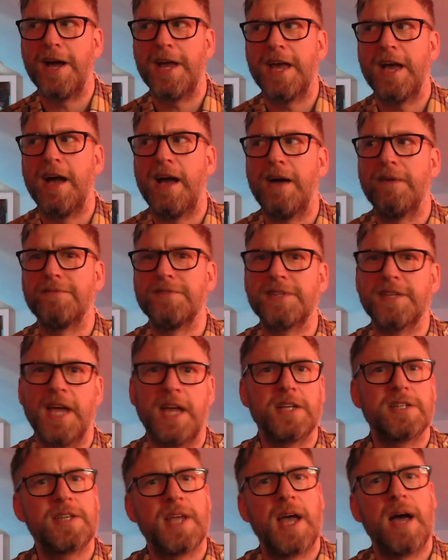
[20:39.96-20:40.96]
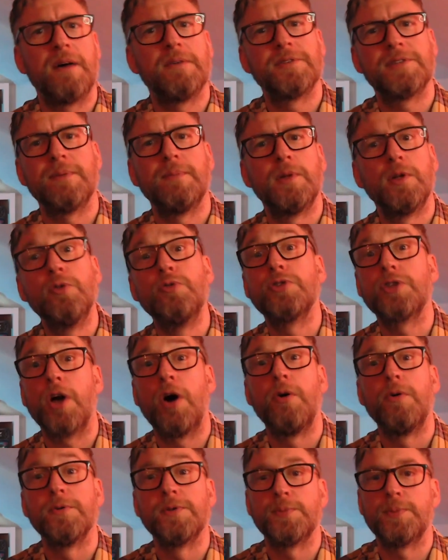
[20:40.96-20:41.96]
have sketched out some loose
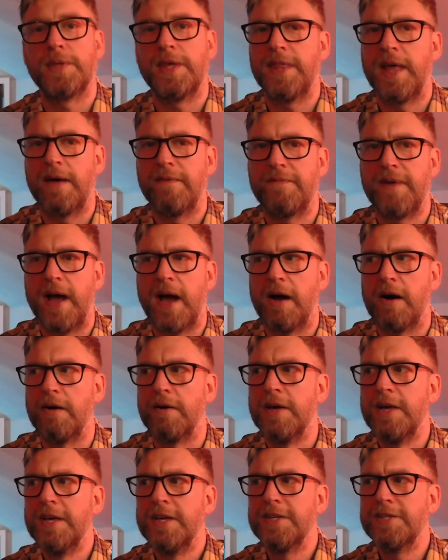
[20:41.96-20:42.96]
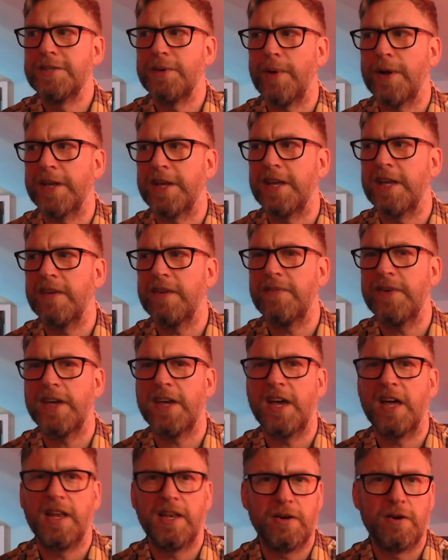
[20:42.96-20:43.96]
goals within that vow, so I can give it
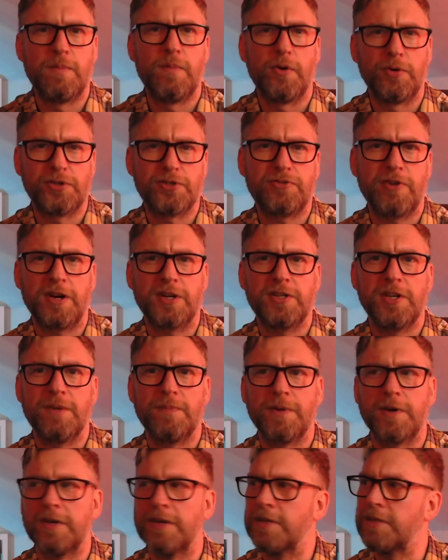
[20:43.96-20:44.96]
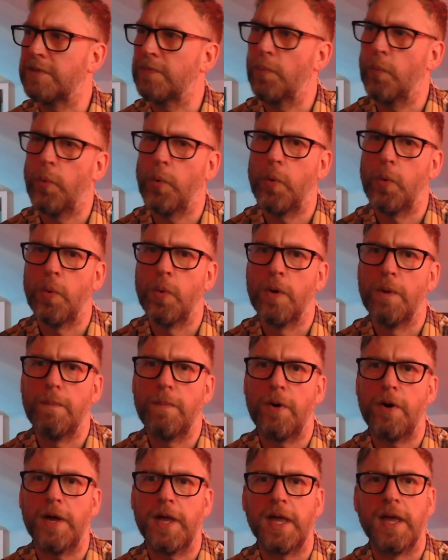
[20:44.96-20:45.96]
a little more structure because,
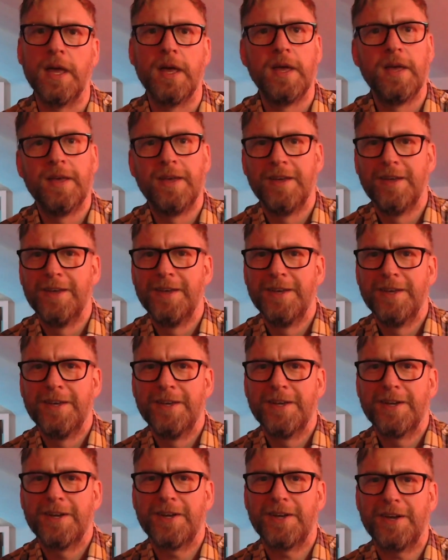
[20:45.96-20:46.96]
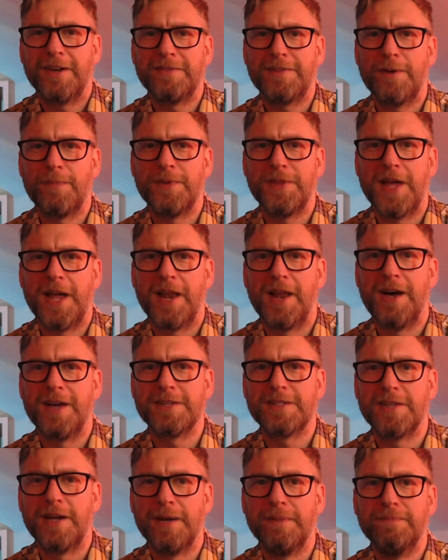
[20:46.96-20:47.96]
boy, could I have done with that
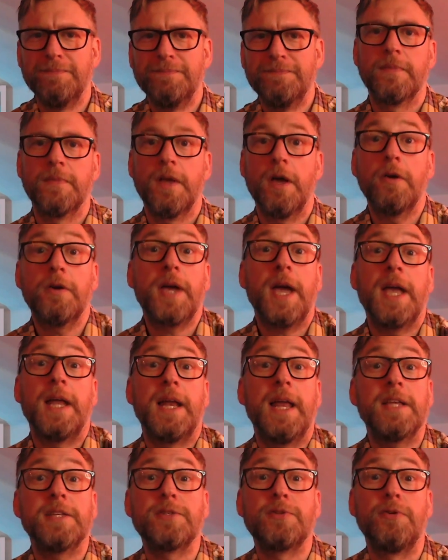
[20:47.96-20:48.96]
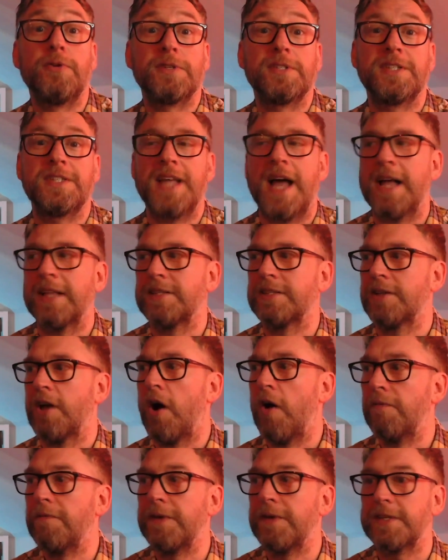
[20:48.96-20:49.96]
last time. Okay, let's talk stats,
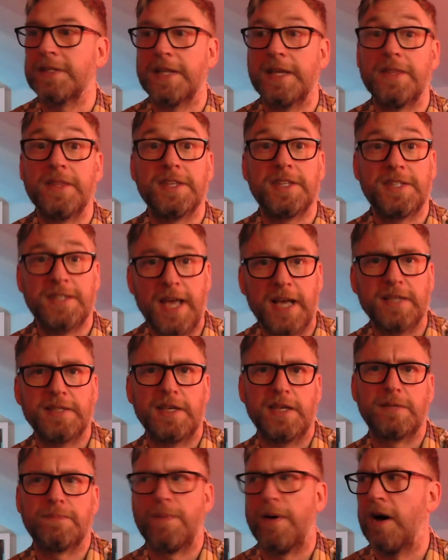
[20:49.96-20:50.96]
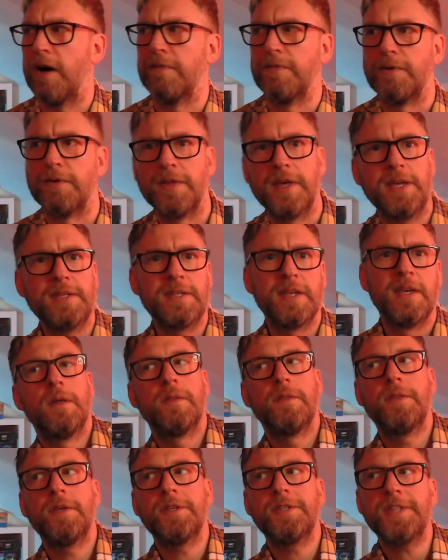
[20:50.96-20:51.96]
obviously the sexiest part of all this.
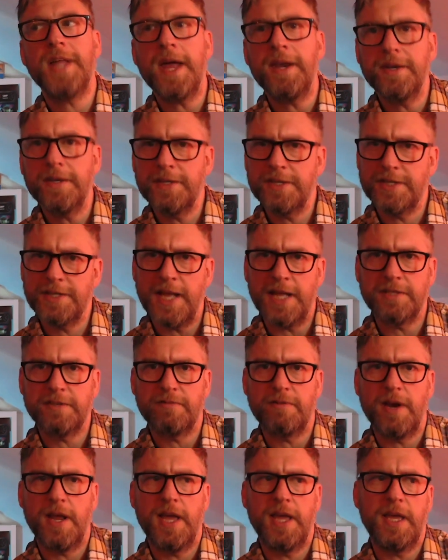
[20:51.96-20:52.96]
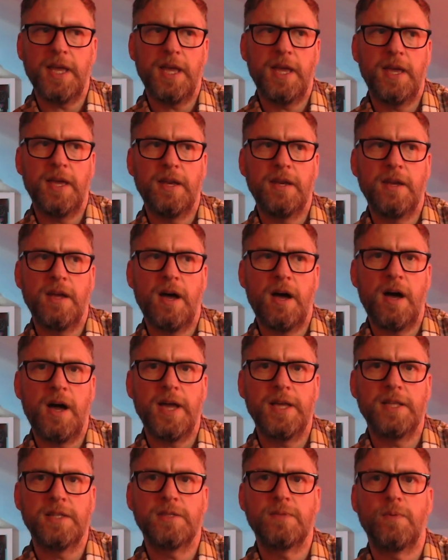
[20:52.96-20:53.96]
The standard stat array in
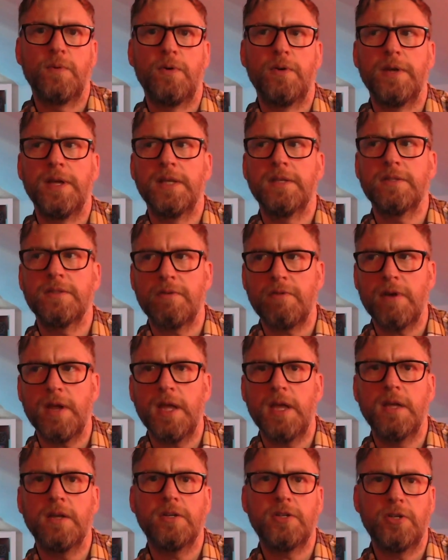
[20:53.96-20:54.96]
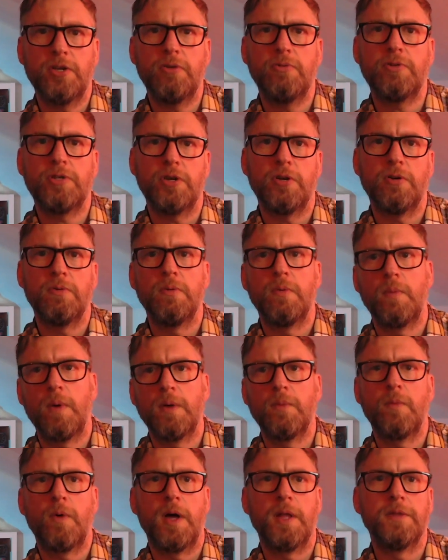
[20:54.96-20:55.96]
Ironsworn is 3, 2, 2,
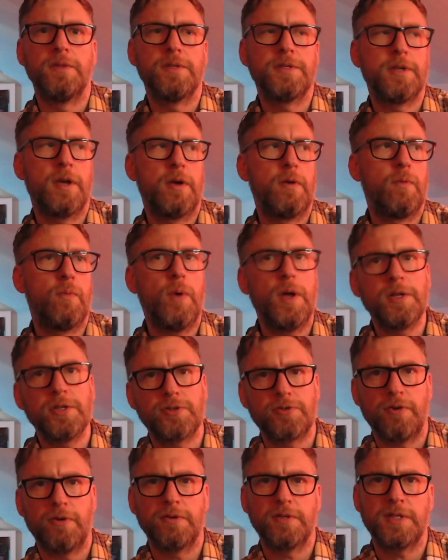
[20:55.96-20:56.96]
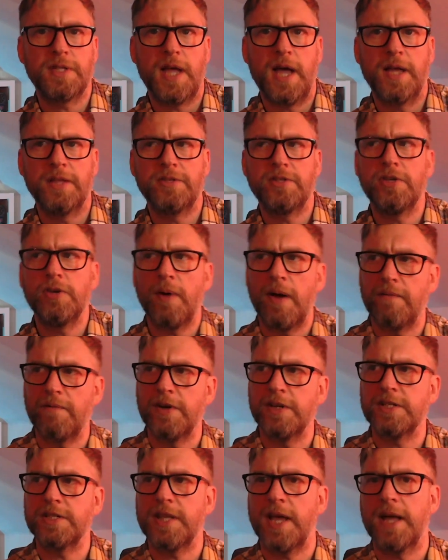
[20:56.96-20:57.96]
1, 1. So 1 strong stat, 2
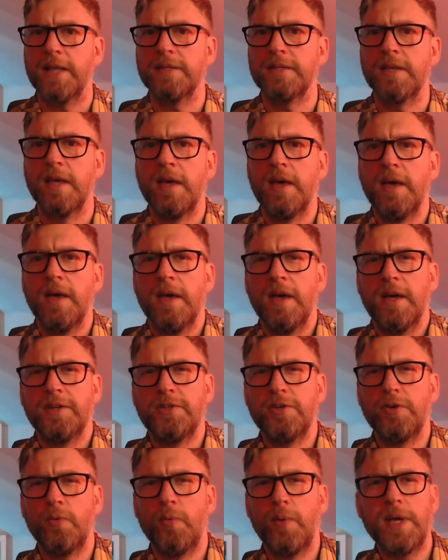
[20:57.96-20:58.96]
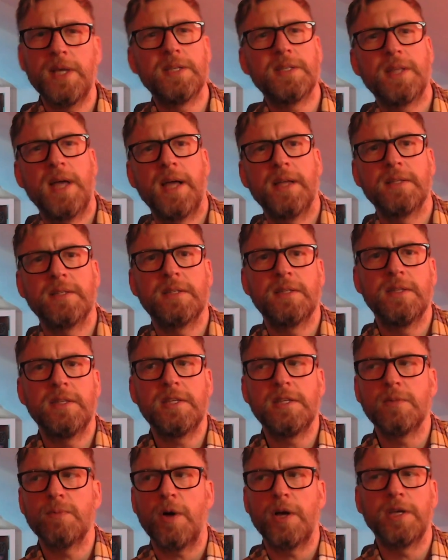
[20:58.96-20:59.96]
average stats, and 2 weak stats.
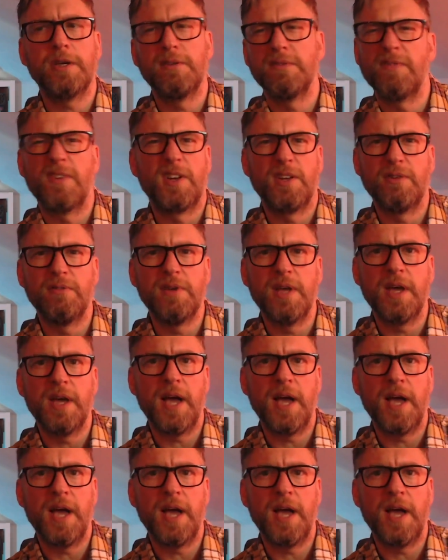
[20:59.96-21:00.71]
This is what I use for Luna